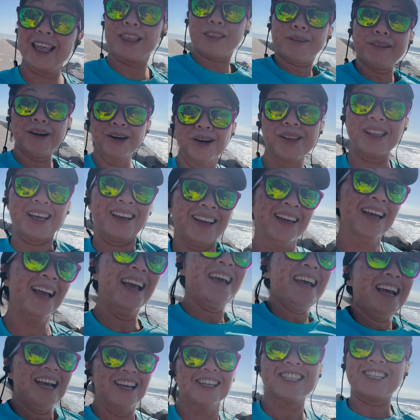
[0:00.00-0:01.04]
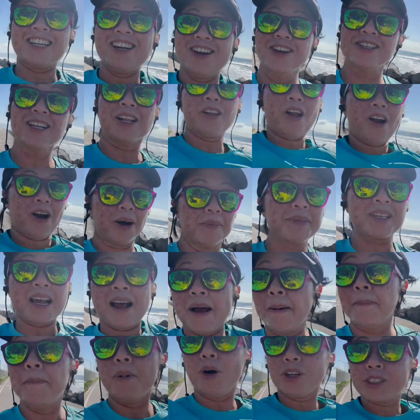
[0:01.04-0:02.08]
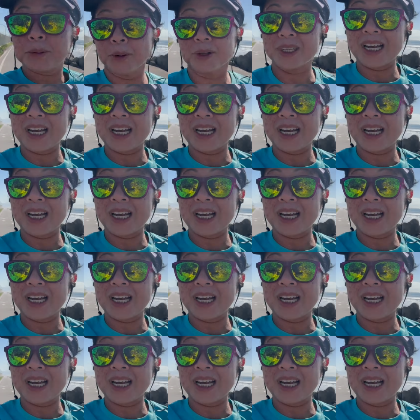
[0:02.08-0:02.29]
through the snooze alarm multiple